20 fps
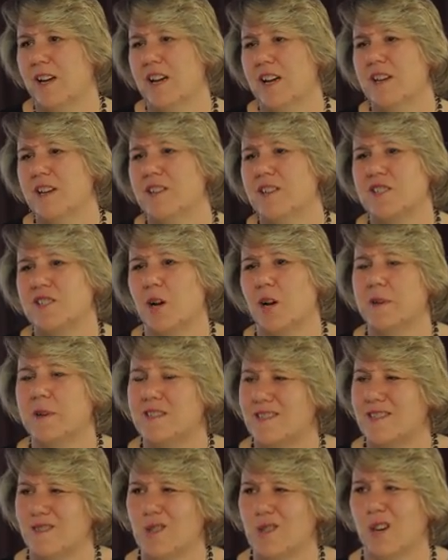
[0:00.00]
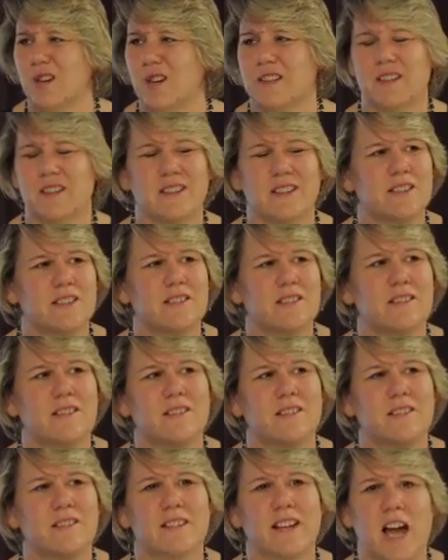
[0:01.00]
So it's not
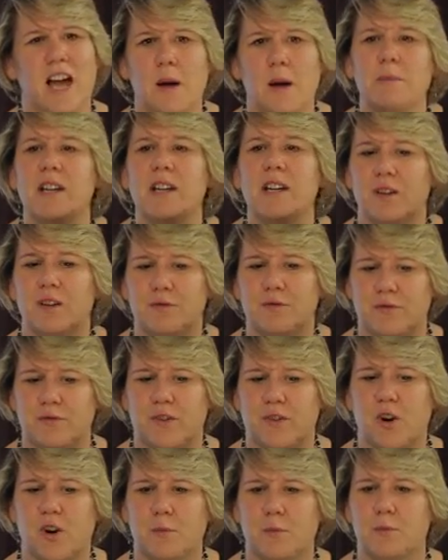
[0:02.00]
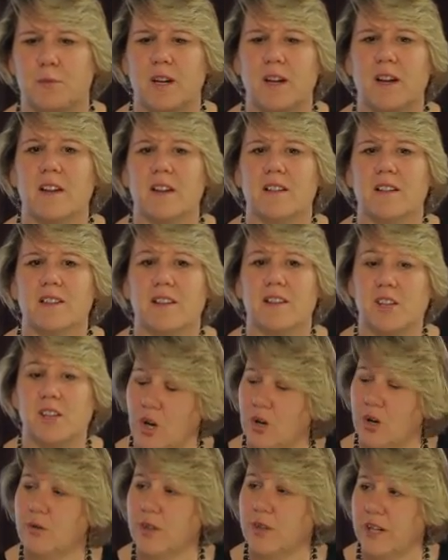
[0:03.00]
coming from the
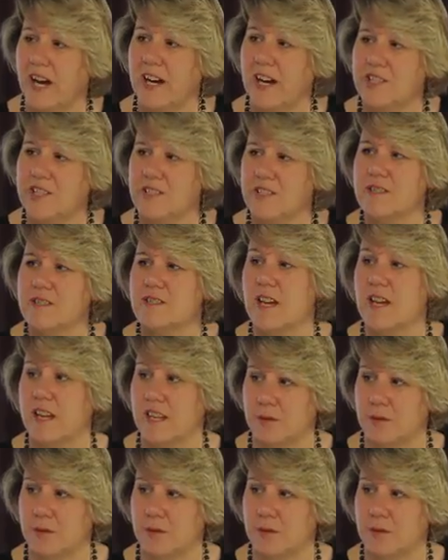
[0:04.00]
congregations and the